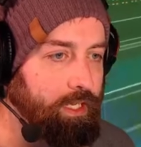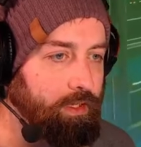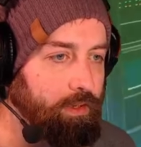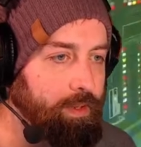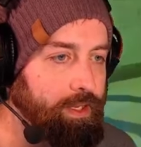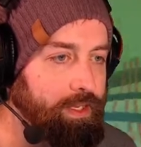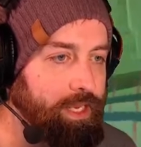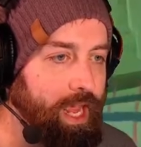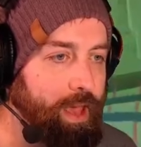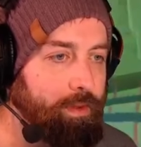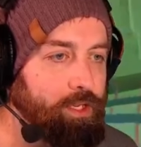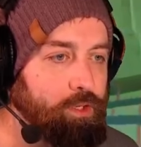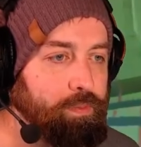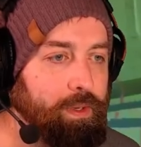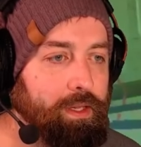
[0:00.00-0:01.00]
a little bit of
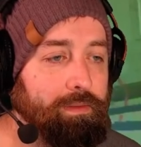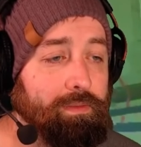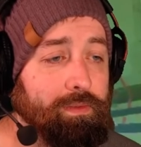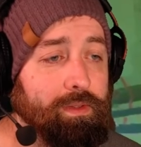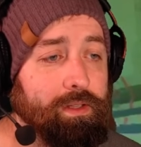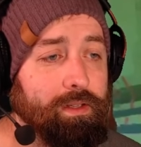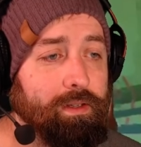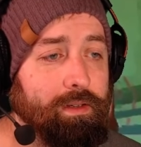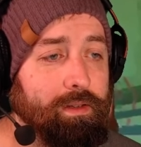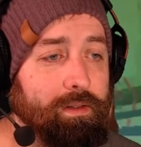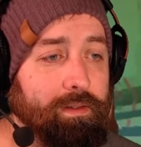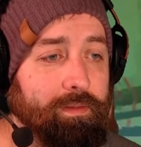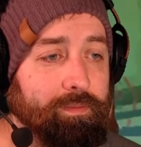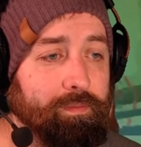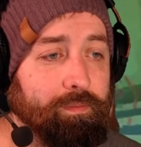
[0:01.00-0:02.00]
damage, but
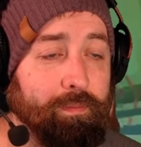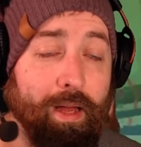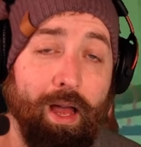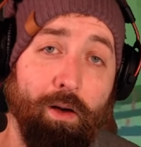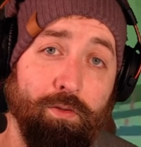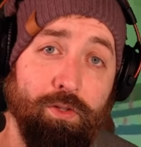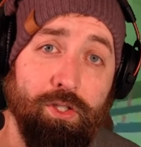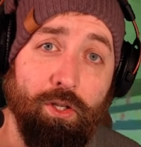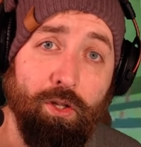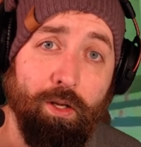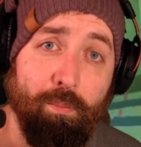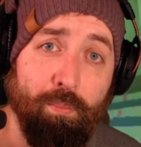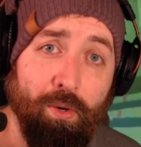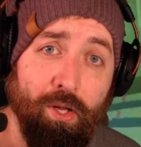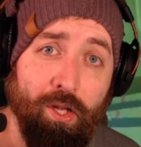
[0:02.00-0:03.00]
my health's still
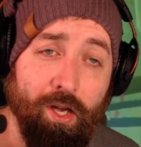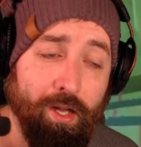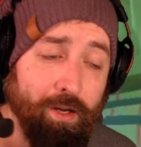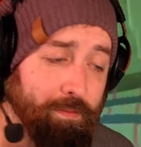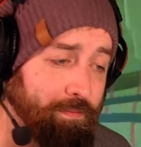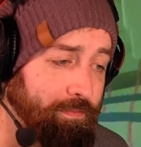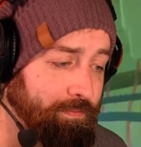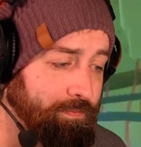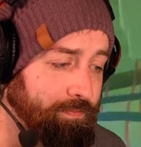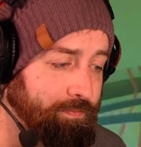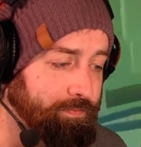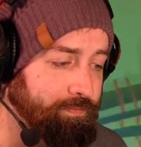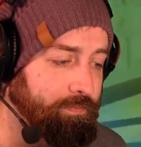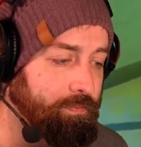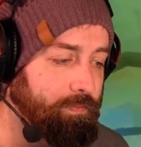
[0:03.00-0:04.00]
looking pretty good.
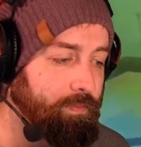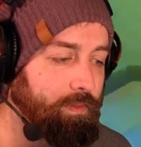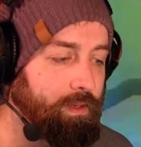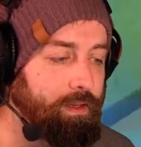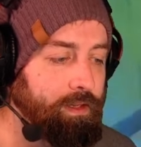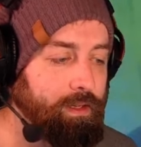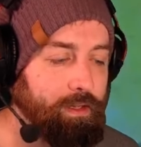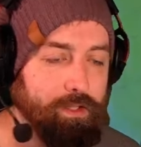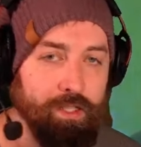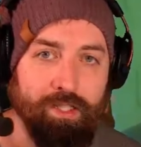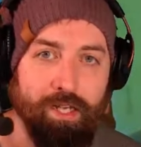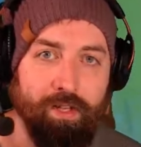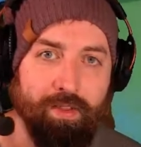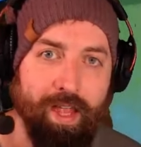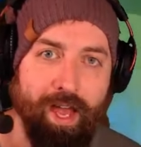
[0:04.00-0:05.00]
Just
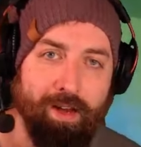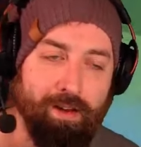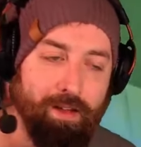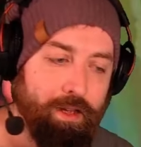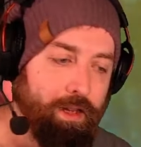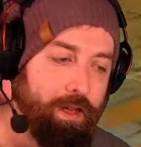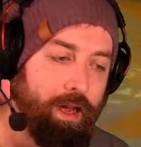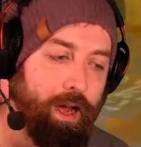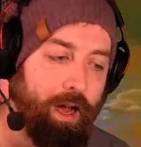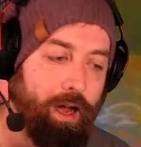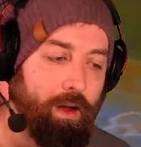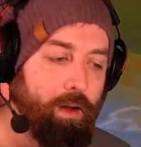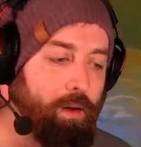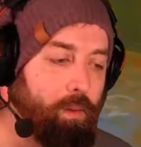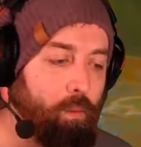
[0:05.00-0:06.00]
like that.
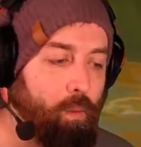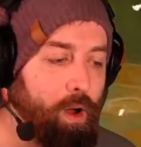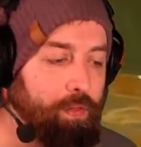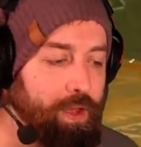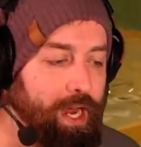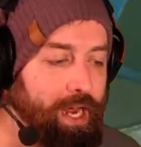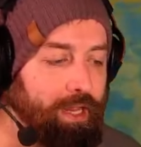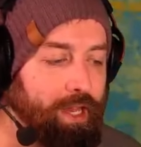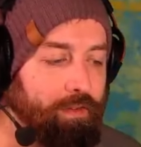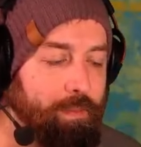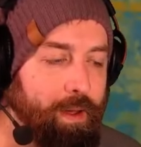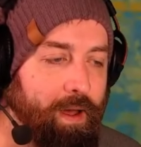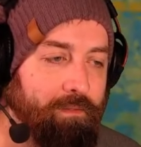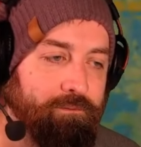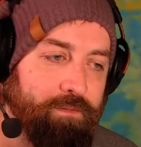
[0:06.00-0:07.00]
One thing I love
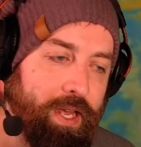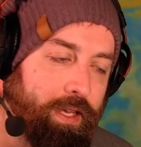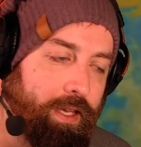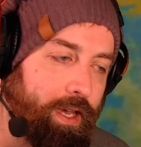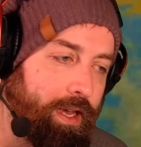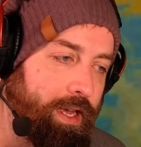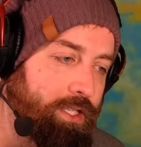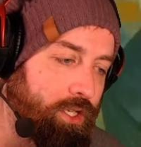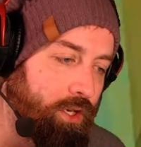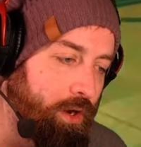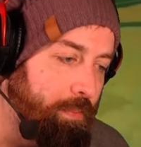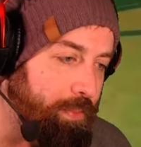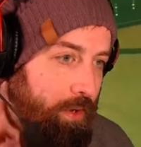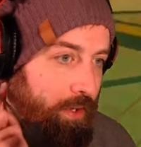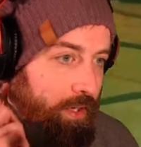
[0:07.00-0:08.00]
about Finka is her
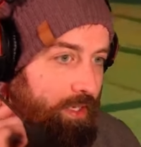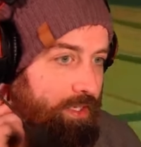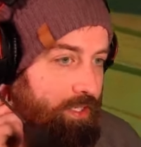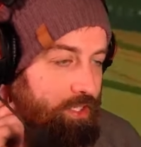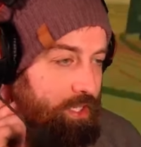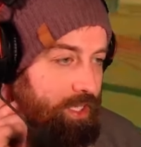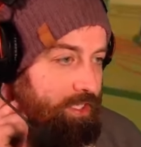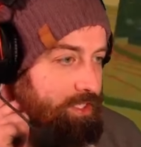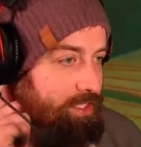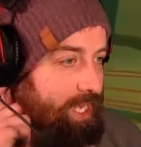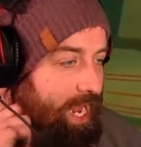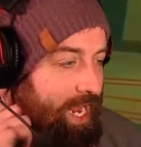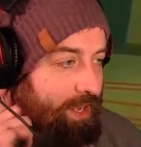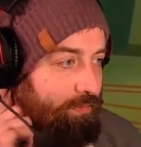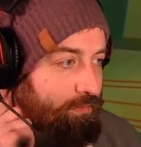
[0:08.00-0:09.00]
ability to just
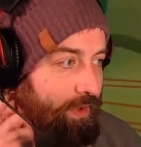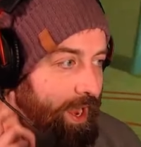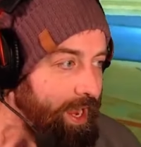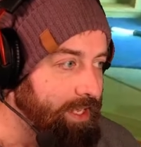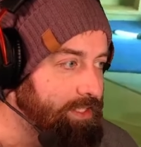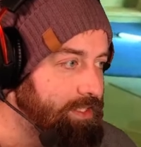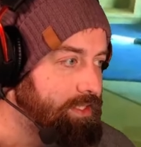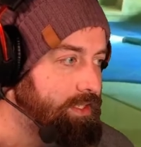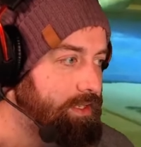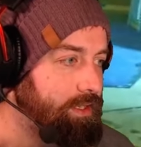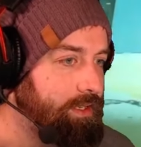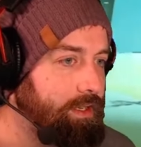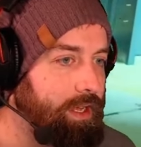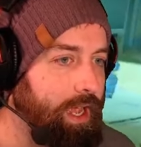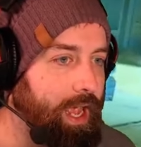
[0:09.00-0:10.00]
take fights
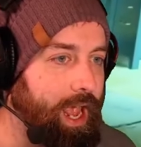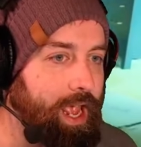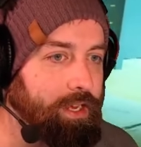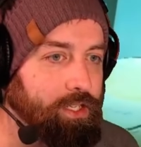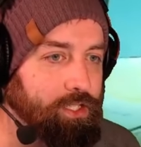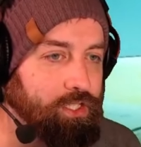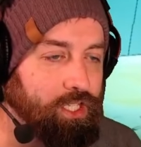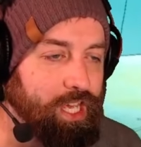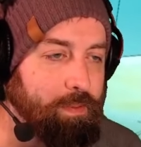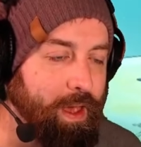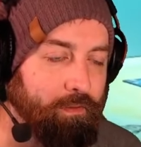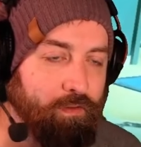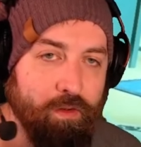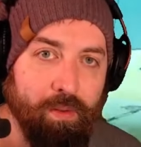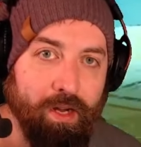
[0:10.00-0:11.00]
and just keep
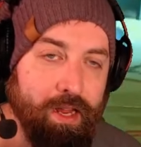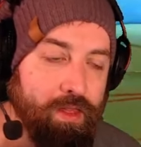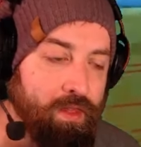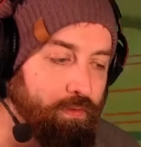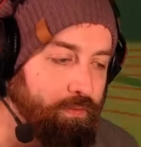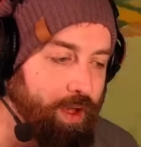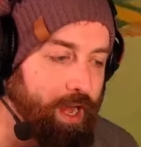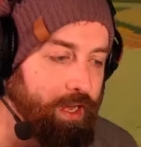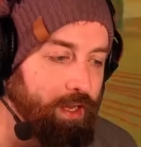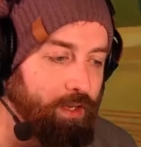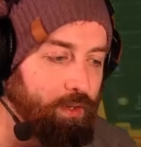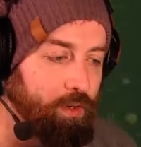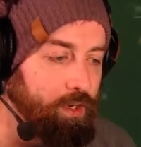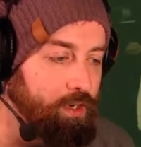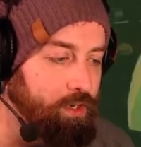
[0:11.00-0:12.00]
everybody in the fight,
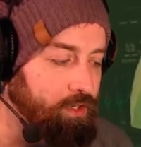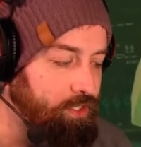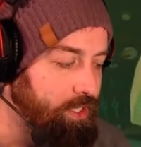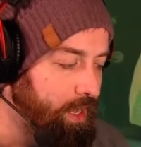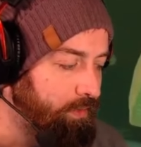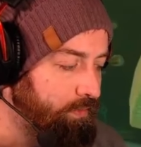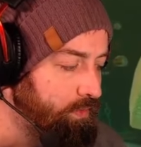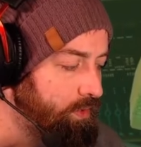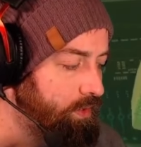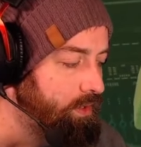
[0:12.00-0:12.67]
including yourself.